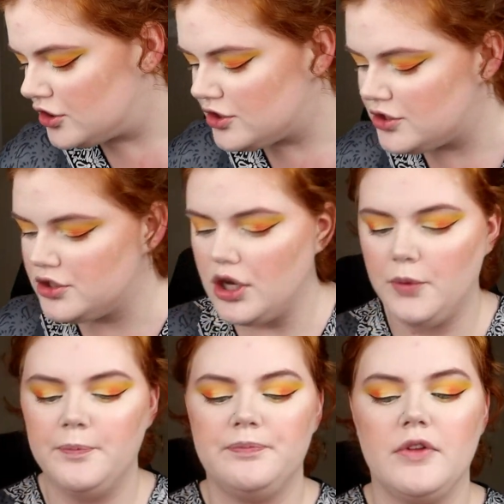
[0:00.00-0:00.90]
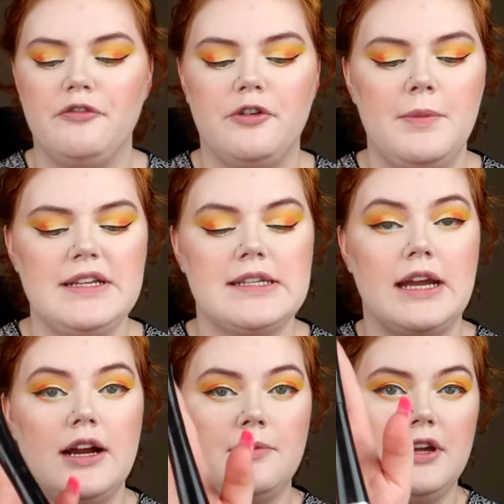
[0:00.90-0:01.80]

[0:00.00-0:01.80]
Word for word: So, for mascara,